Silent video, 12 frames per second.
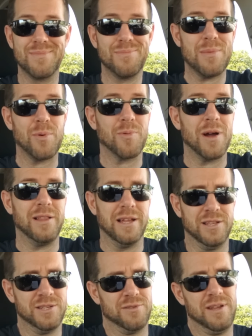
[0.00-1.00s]
People are probably like,
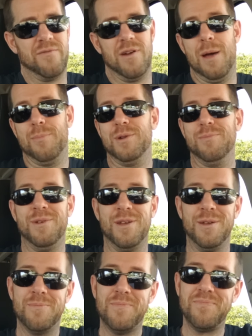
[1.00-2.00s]
this will never happen to
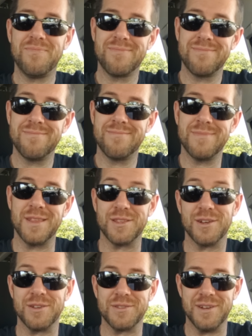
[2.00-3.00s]
me
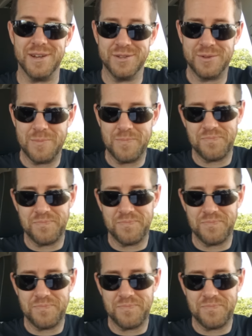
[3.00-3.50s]
until it does.